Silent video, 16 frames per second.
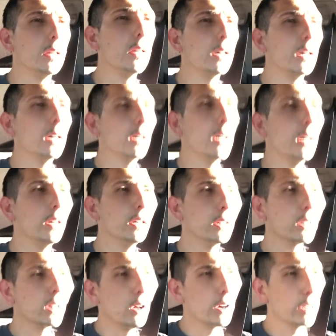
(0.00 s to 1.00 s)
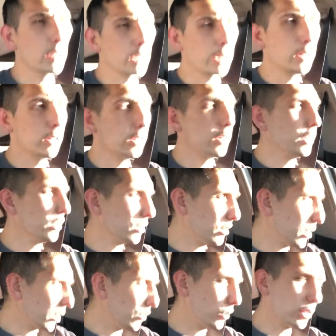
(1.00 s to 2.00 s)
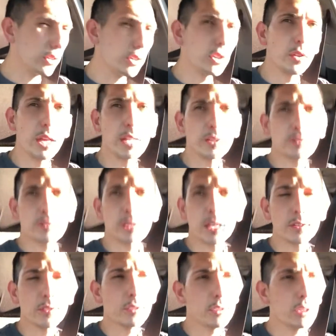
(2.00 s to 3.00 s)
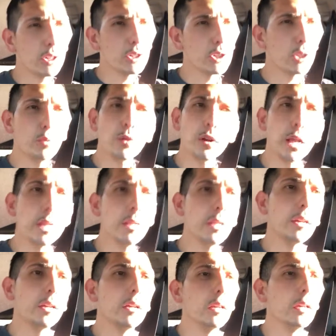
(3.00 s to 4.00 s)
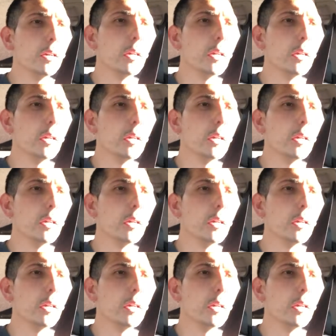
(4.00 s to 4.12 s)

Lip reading: as long as I could and stuff. And so that's essentially what I did.